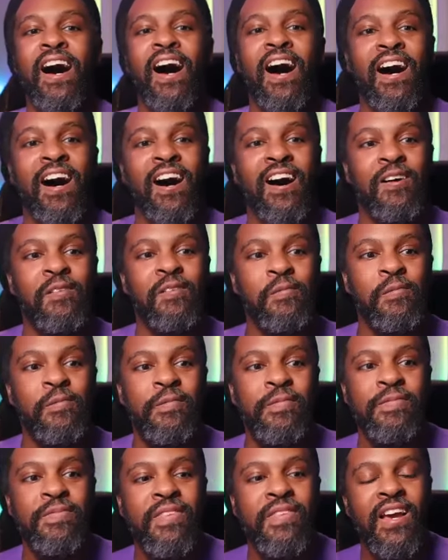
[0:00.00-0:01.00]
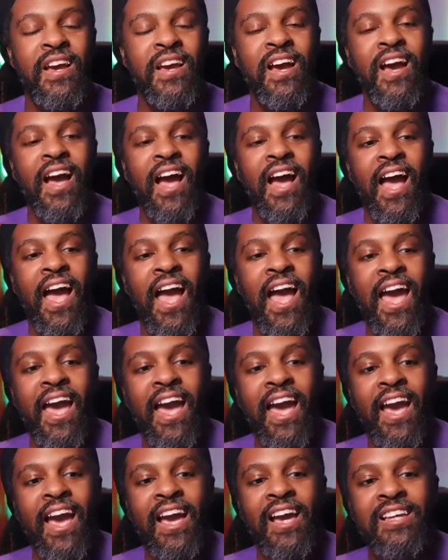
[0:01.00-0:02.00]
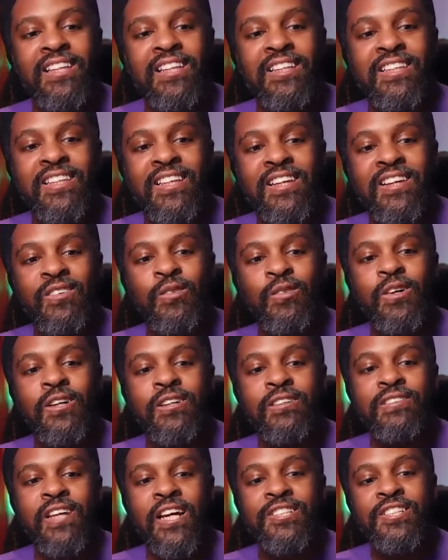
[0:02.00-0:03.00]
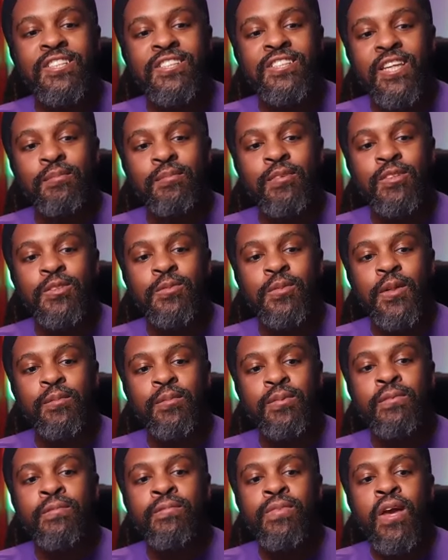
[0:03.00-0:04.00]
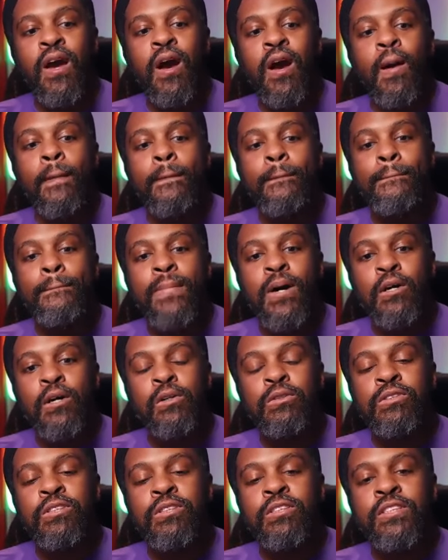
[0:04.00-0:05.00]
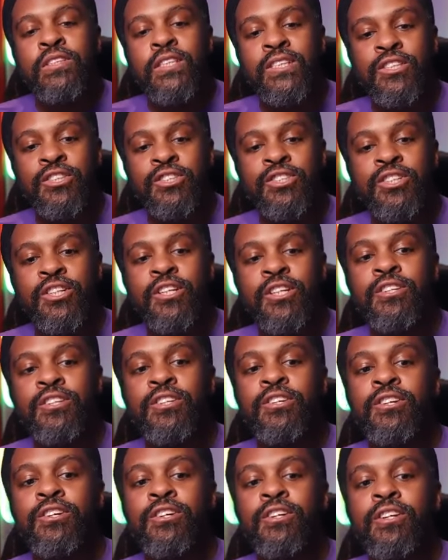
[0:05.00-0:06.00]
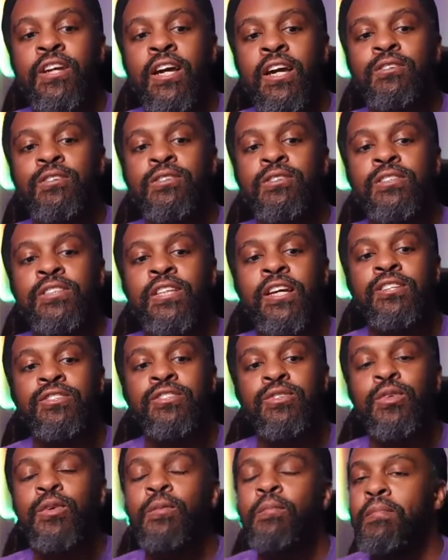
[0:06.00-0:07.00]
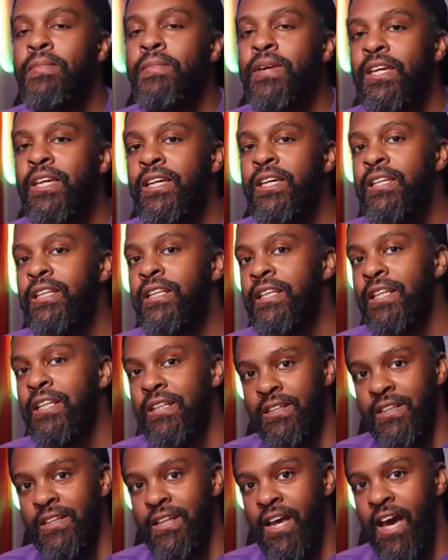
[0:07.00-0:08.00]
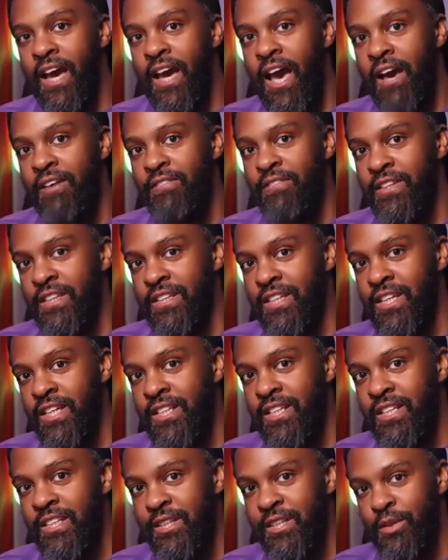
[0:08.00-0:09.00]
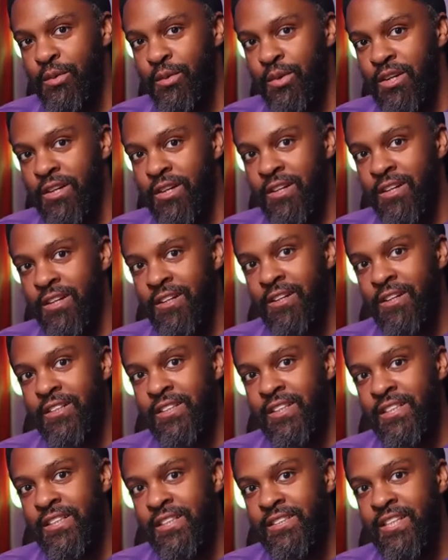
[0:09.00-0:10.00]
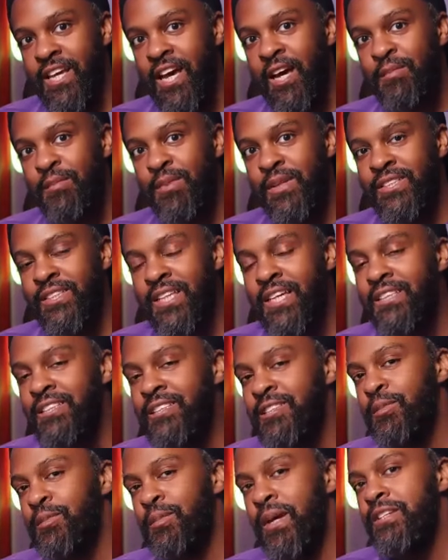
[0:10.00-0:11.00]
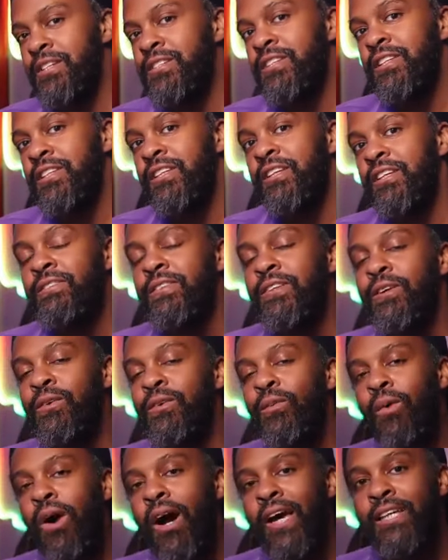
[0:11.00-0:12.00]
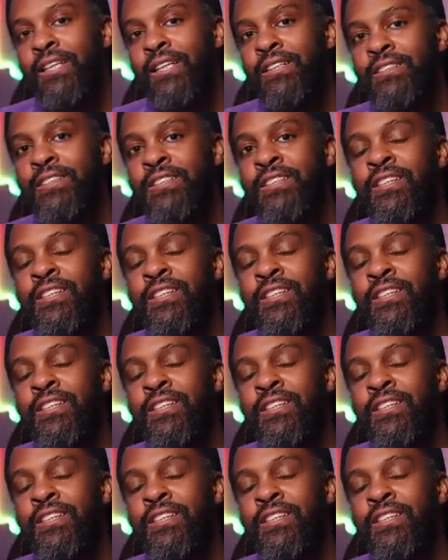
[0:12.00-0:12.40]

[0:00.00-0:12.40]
Um, and well, I shouldn't say most people. Most cisgender heterosexual men haven't done any work on these topics, especially if they're white.